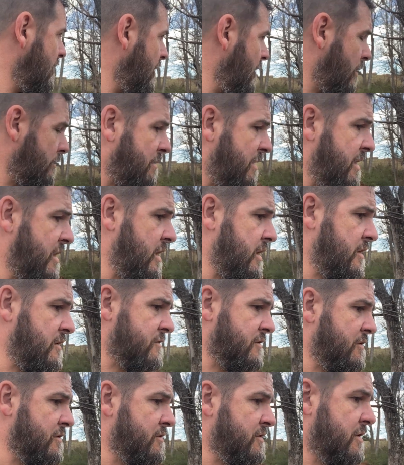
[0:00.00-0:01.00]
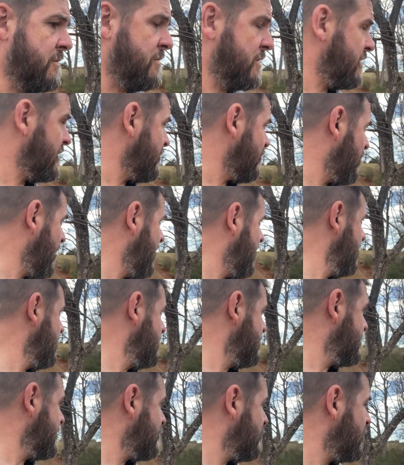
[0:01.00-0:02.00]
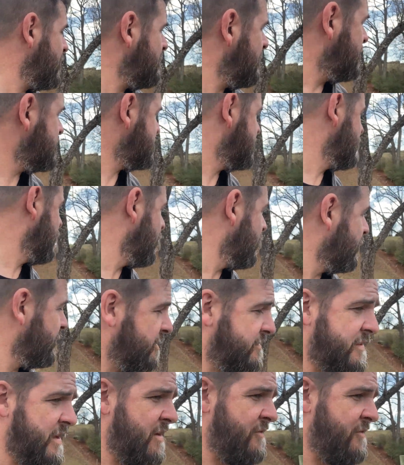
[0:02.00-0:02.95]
Our pigs are typically raised pretty much in woods. They